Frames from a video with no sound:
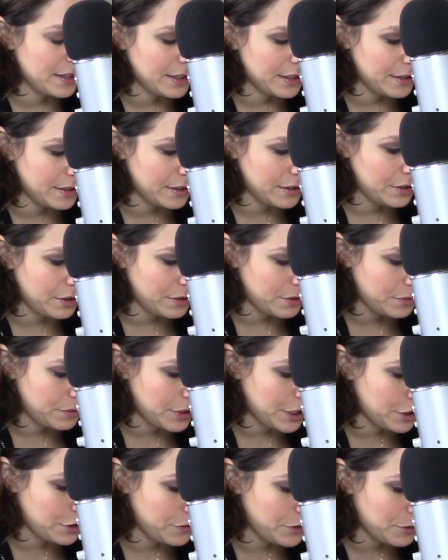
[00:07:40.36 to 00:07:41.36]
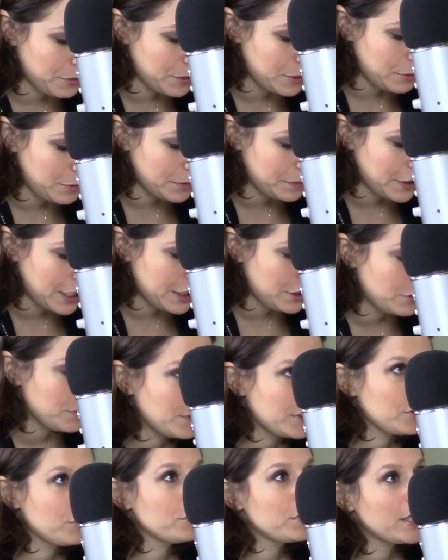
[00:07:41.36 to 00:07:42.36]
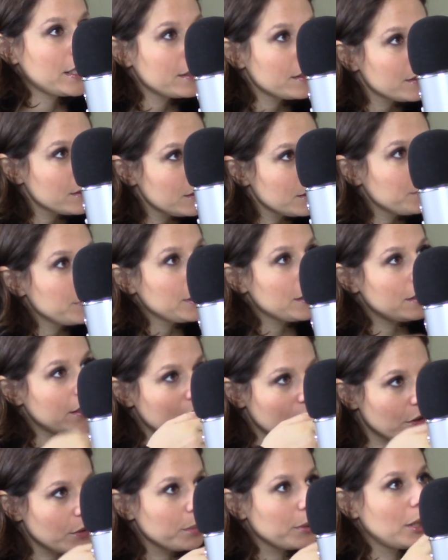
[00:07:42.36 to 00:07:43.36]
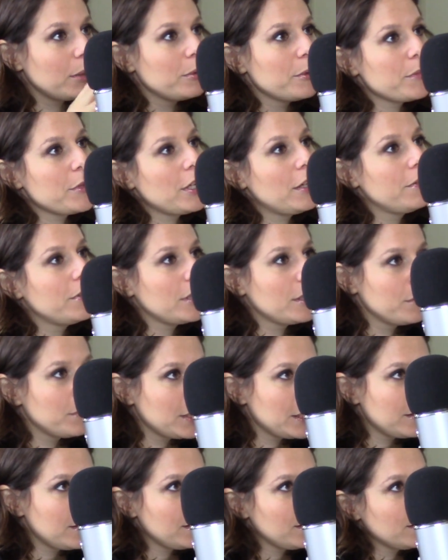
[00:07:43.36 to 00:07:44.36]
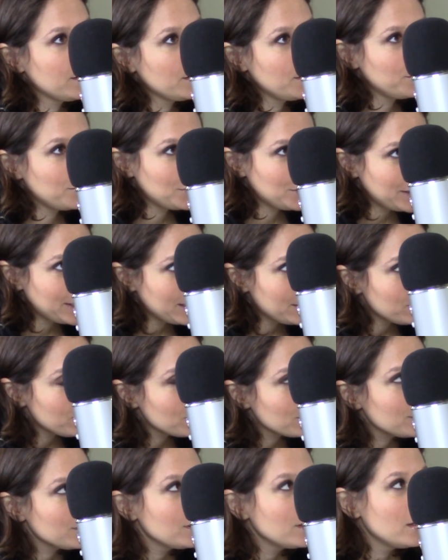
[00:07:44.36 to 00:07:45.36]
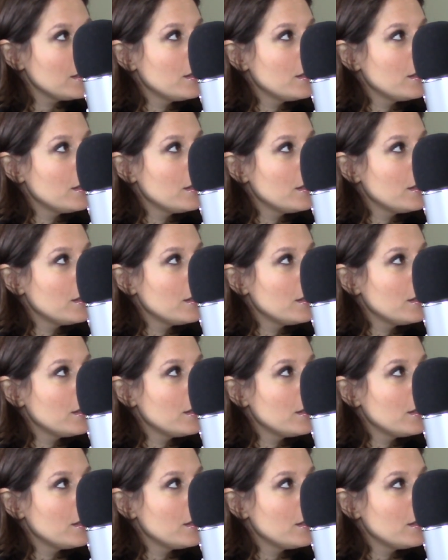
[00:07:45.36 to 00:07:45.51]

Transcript: like, interviewer will rate you on your technical ability, your problem solving ability, and communication,